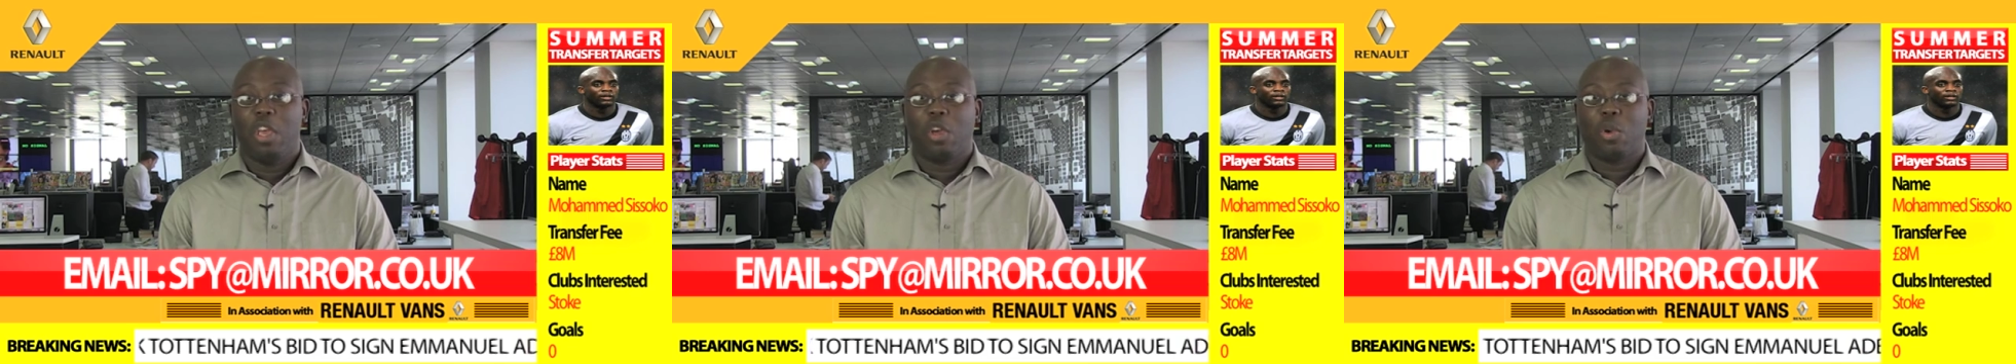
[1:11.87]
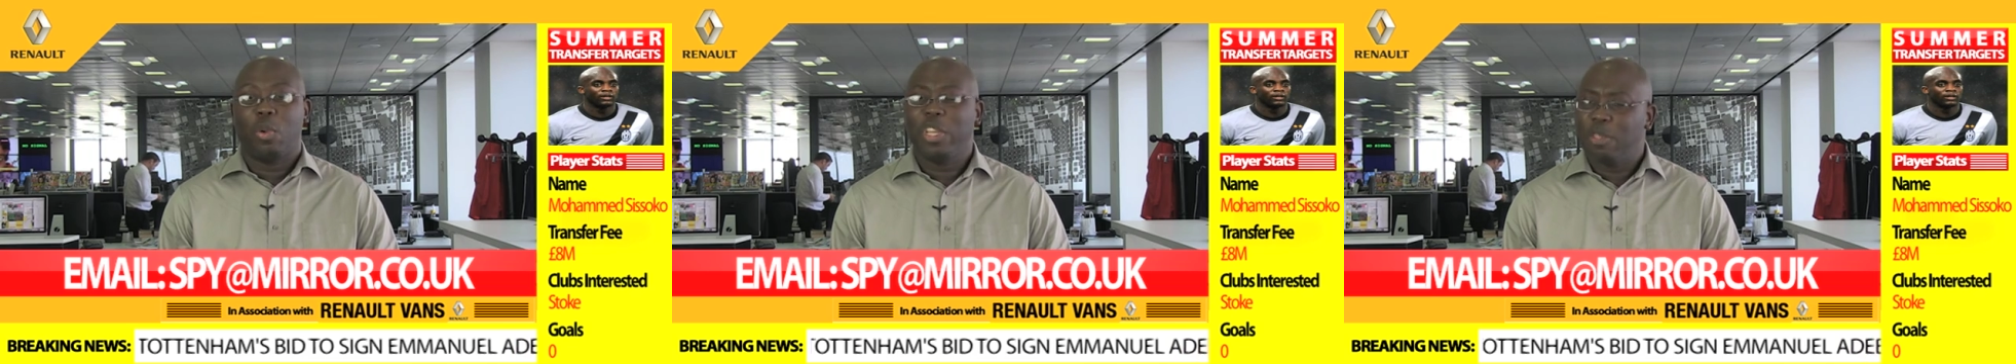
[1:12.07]

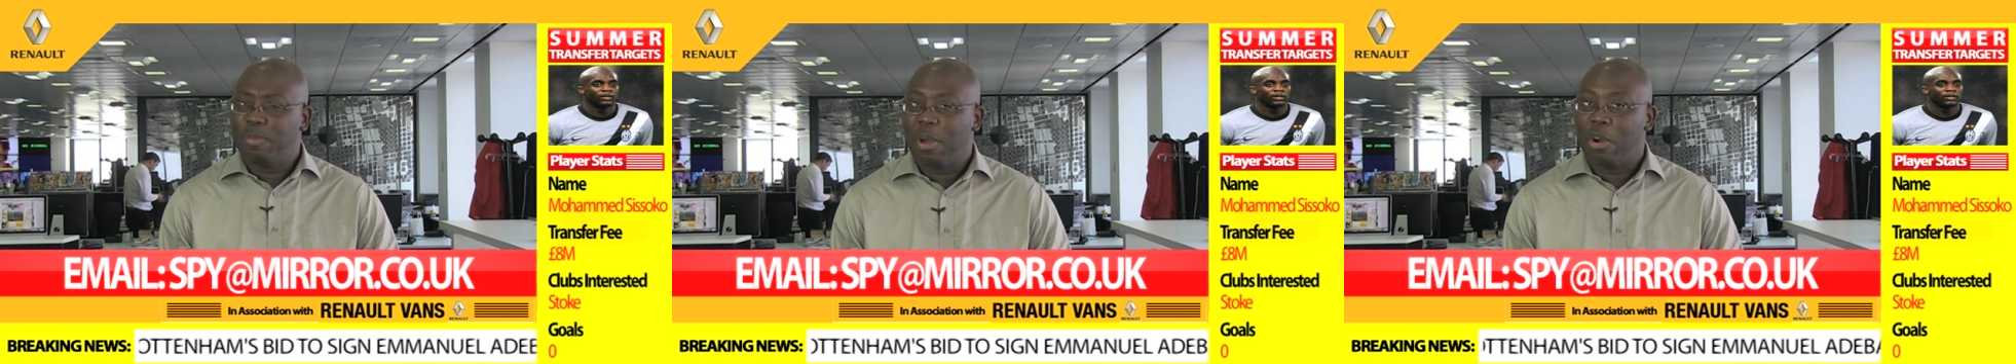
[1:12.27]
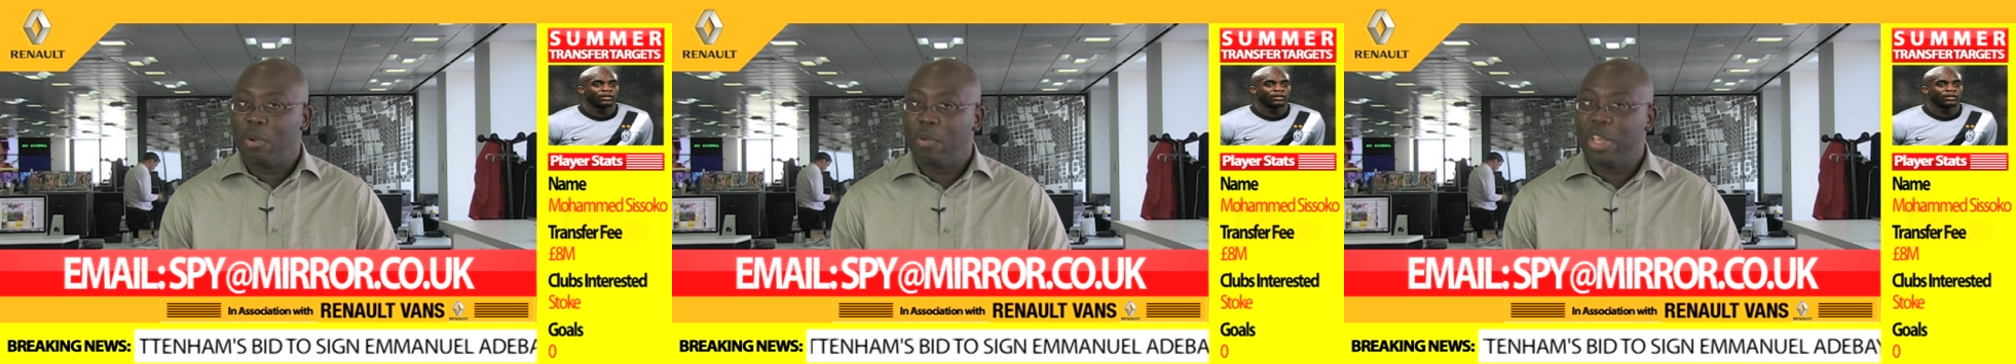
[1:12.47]
Queen's
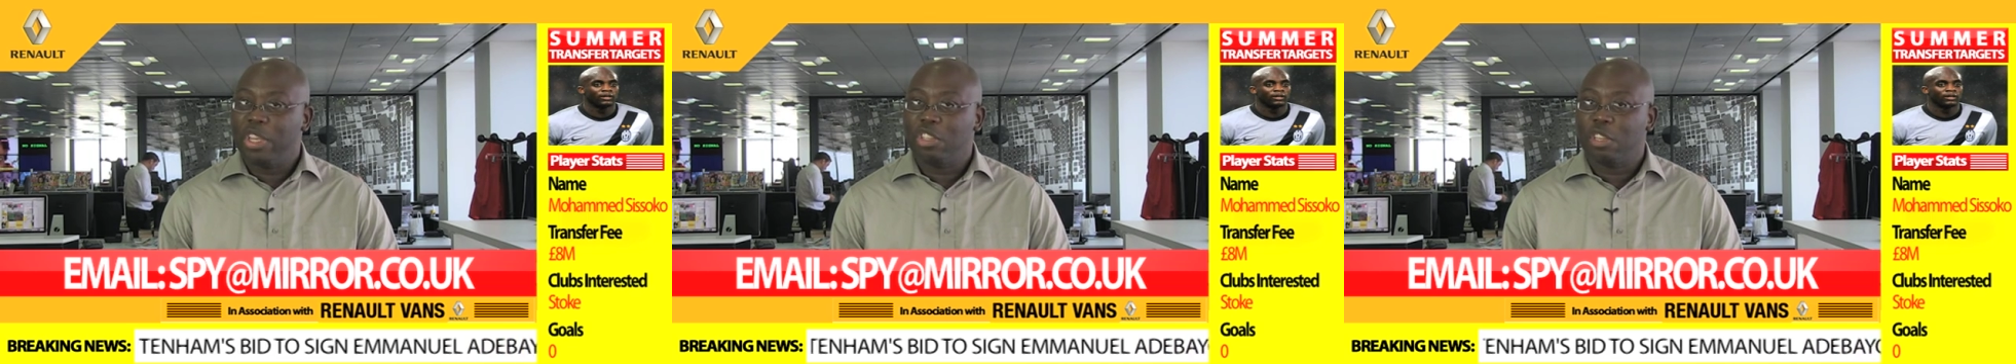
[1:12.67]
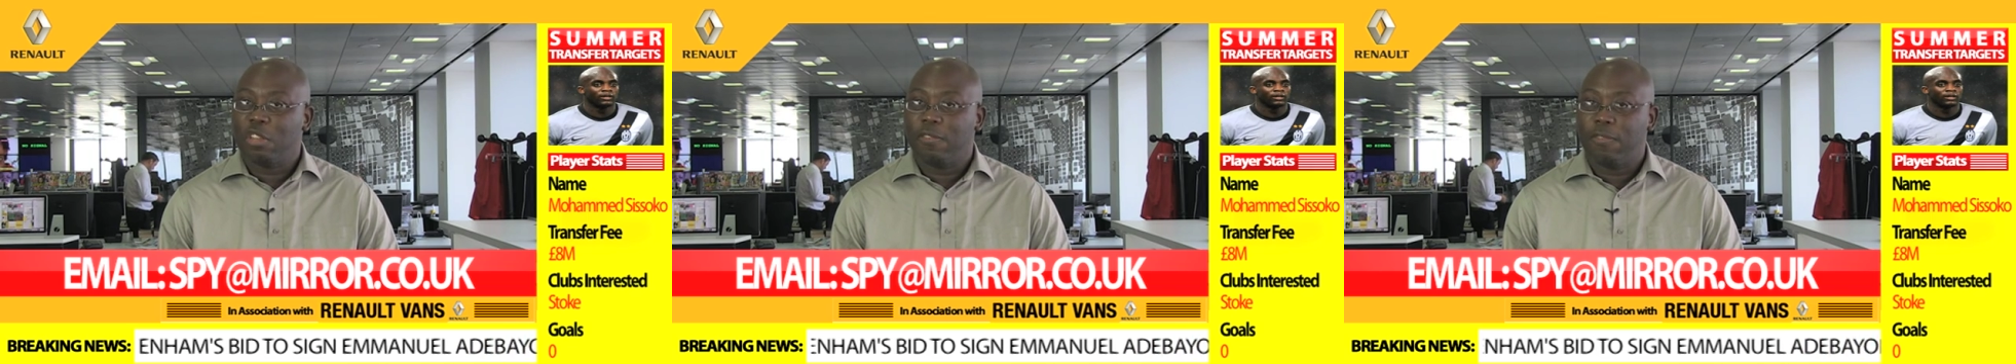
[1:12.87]
Park
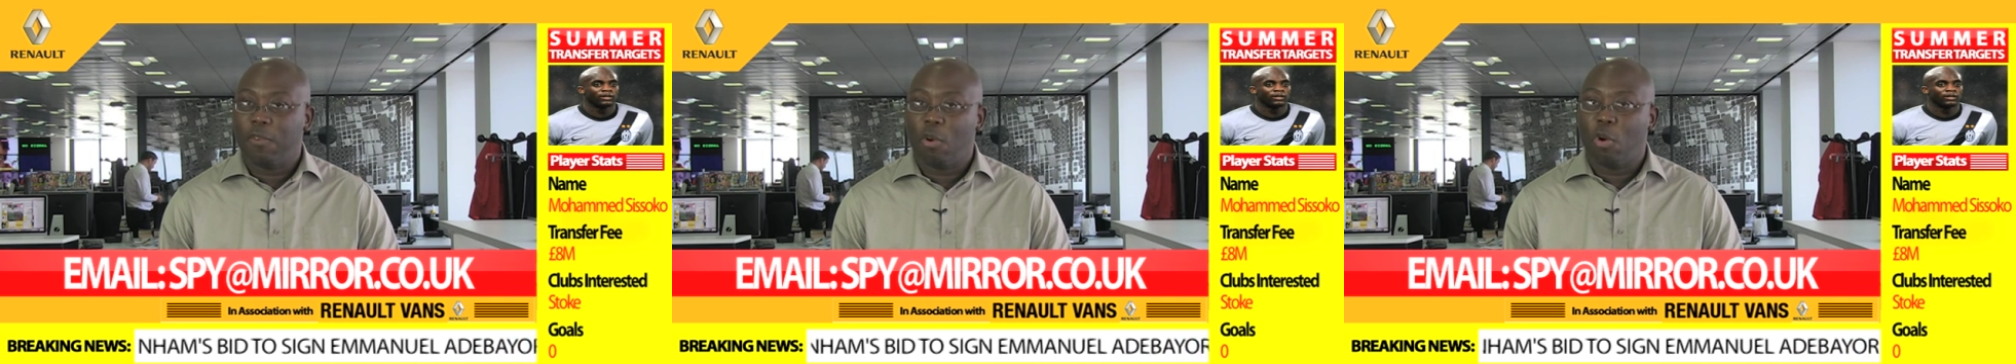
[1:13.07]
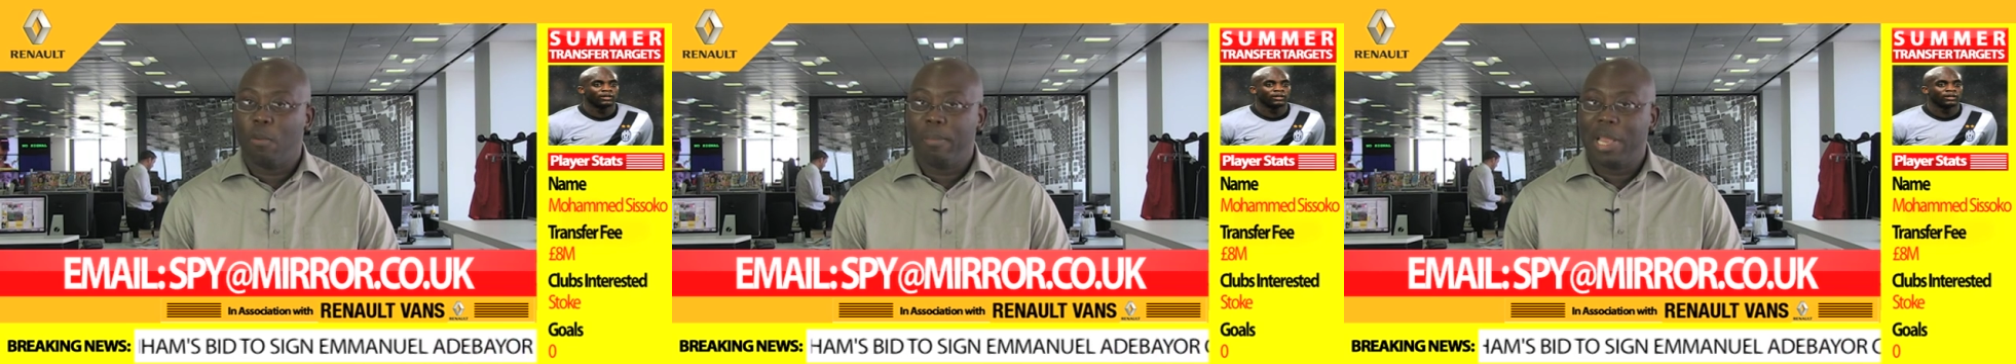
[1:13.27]
Rangers'
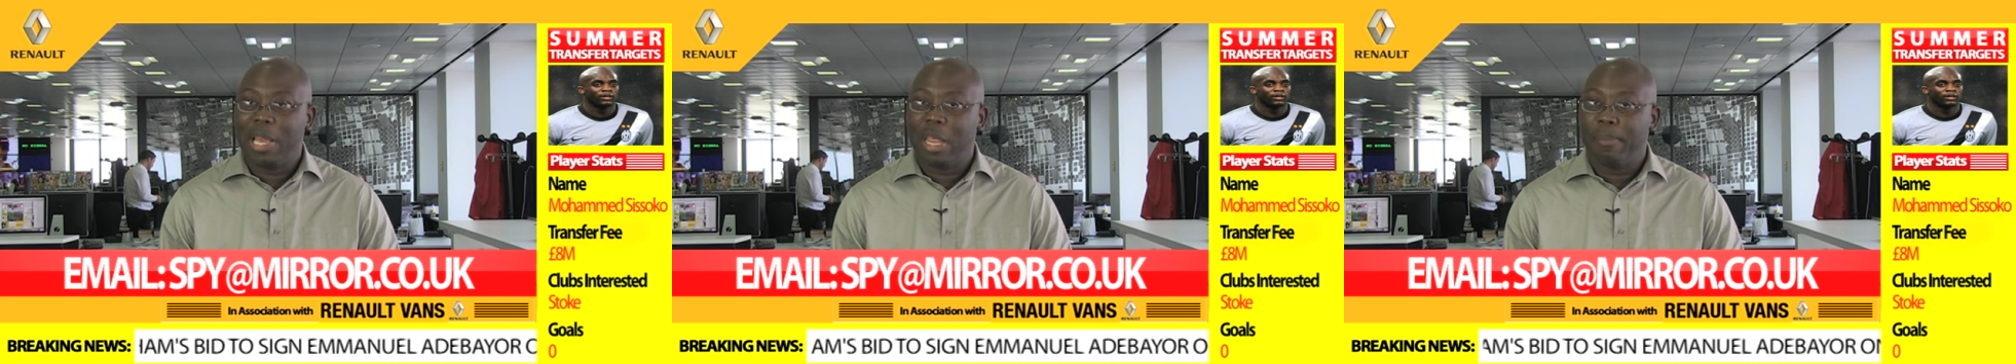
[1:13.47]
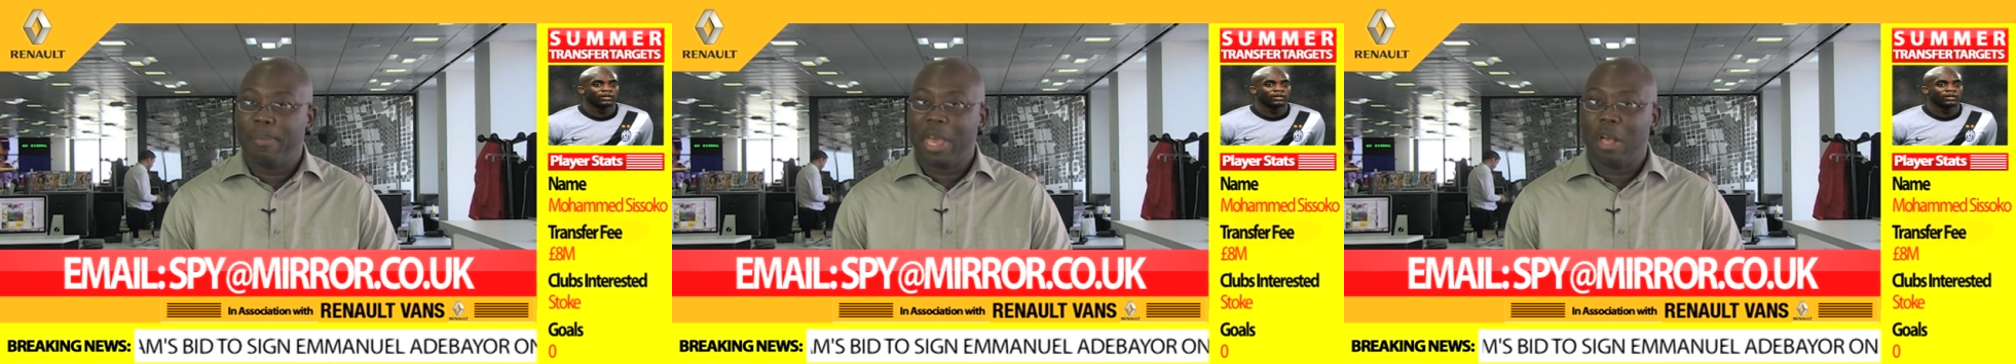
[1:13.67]
£4
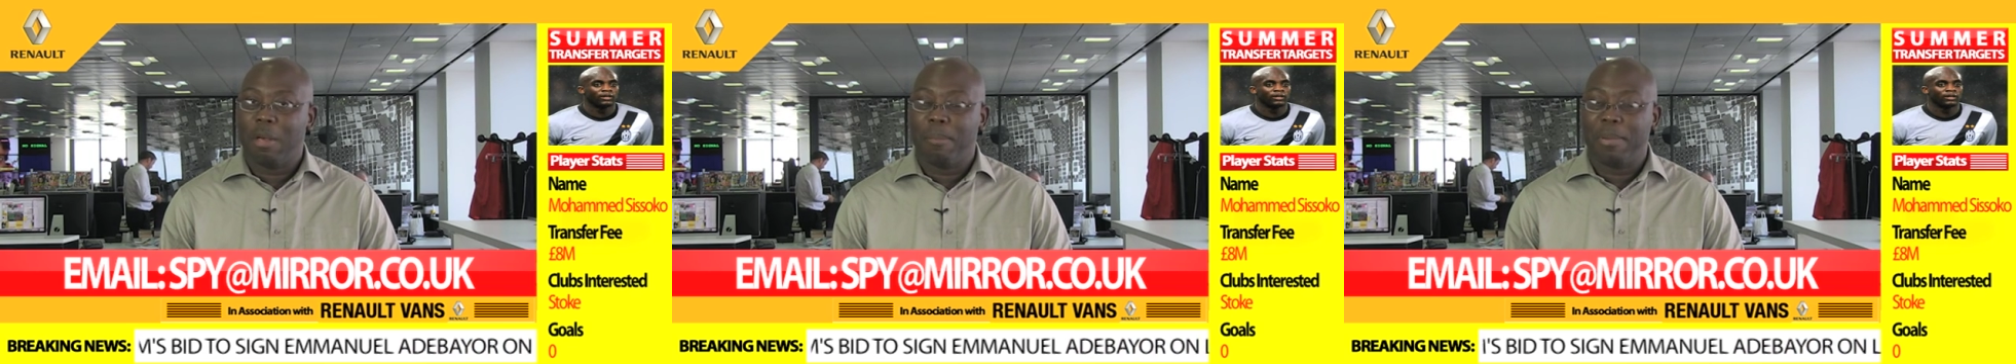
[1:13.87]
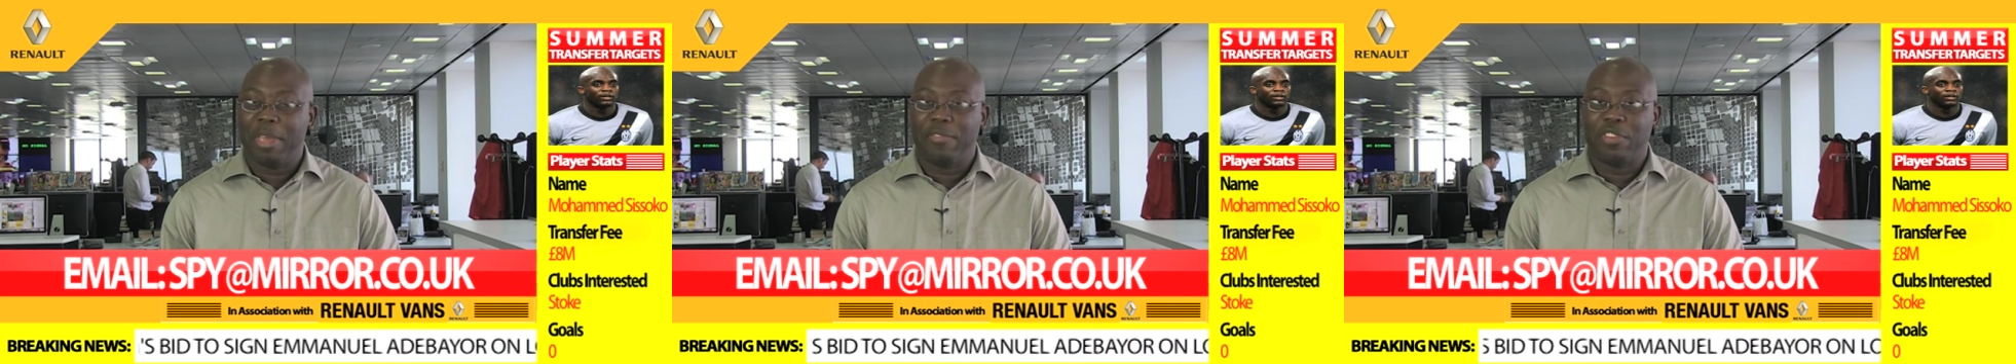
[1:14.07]
million
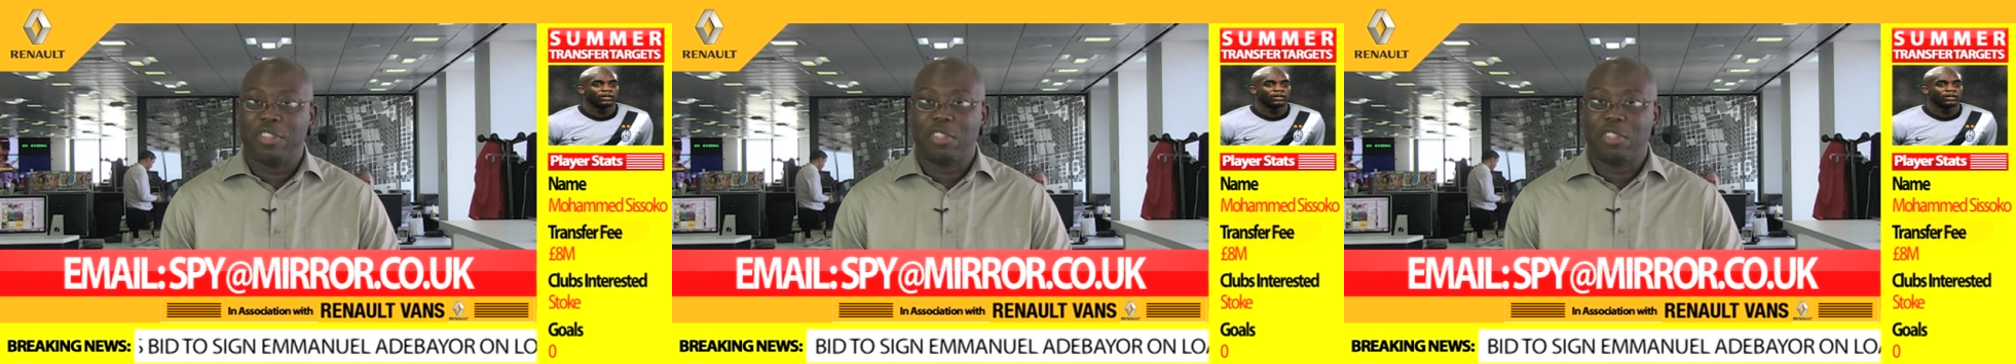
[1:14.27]
bid for